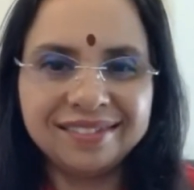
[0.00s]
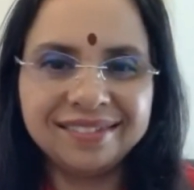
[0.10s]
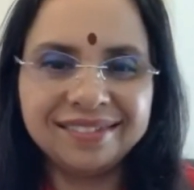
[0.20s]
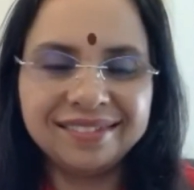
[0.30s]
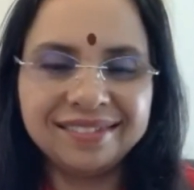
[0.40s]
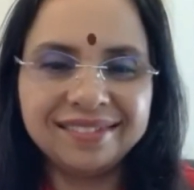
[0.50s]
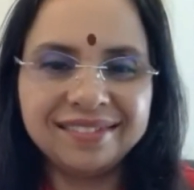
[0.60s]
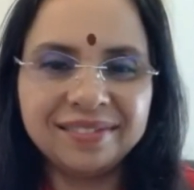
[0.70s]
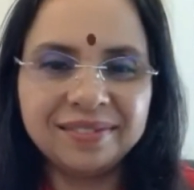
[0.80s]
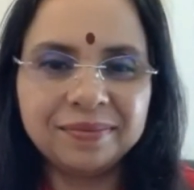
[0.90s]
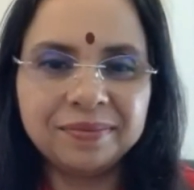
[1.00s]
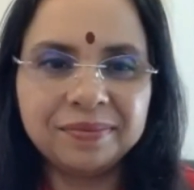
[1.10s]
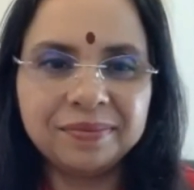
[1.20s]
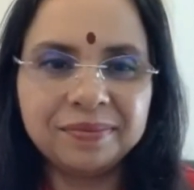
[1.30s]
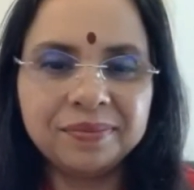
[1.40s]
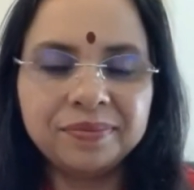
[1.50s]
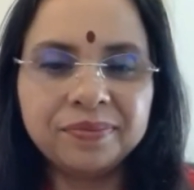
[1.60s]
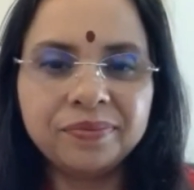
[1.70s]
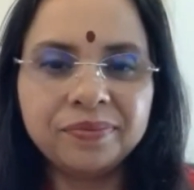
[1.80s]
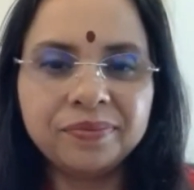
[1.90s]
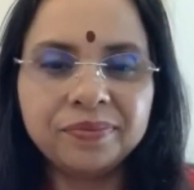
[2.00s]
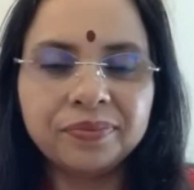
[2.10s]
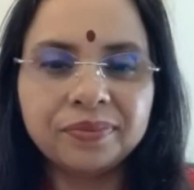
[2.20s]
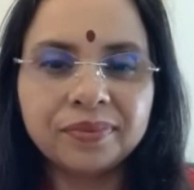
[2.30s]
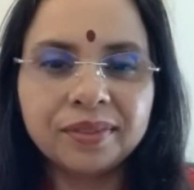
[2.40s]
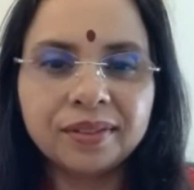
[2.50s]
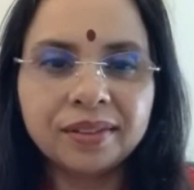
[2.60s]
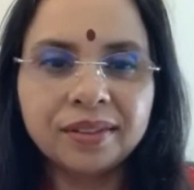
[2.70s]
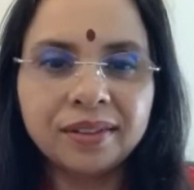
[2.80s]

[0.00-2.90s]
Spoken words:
Nobody speaks.